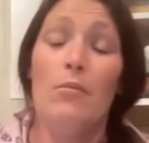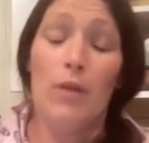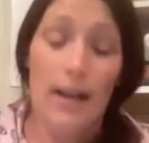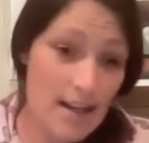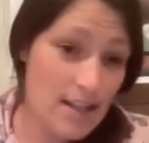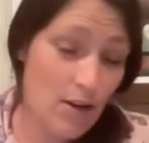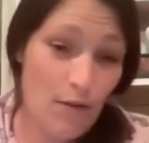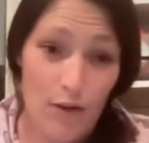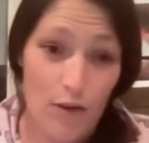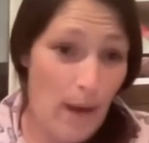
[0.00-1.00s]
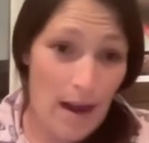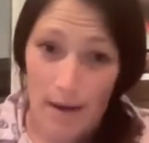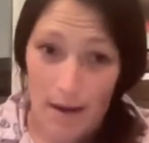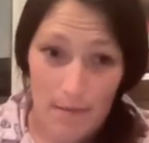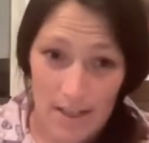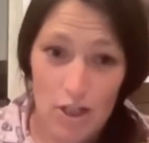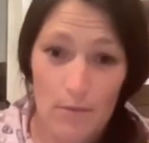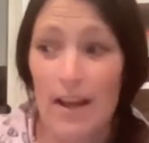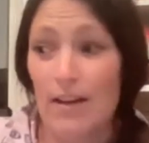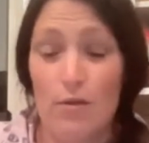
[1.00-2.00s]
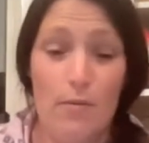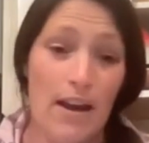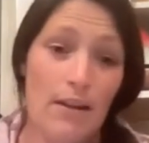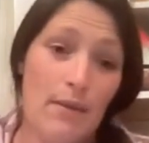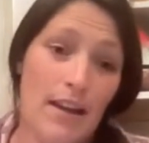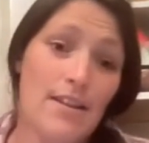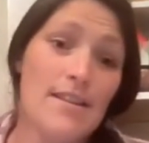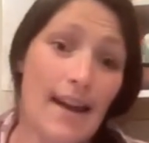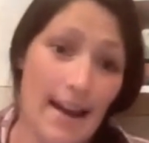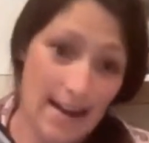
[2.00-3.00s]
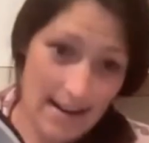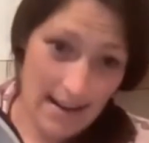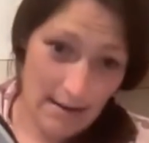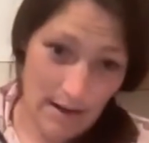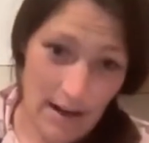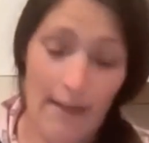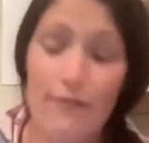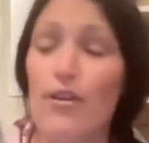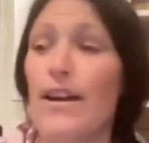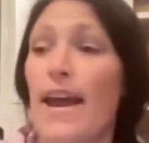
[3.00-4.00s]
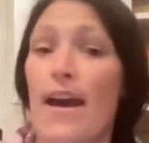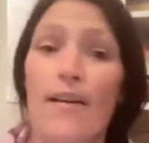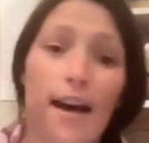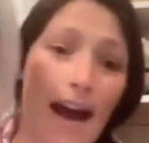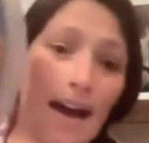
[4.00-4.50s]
please don't feel bad about messaging me and reminding me, because I need that in my life right now.